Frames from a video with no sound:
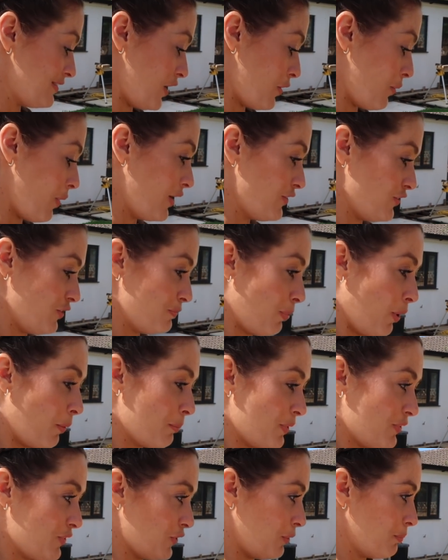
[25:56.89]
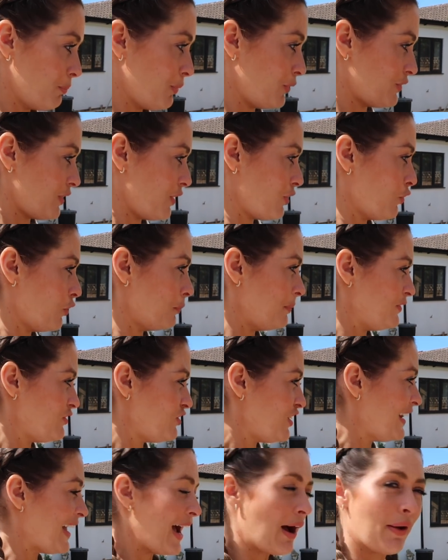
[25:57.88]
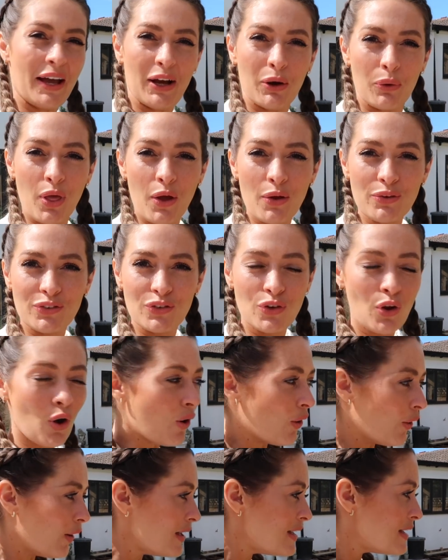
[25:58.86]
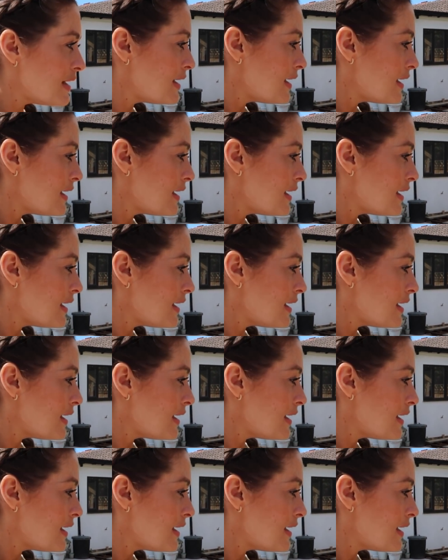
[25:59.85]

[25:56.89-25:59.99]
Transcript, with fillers: so I just popped this on because I thought it'd be chilly out here. Well, that's not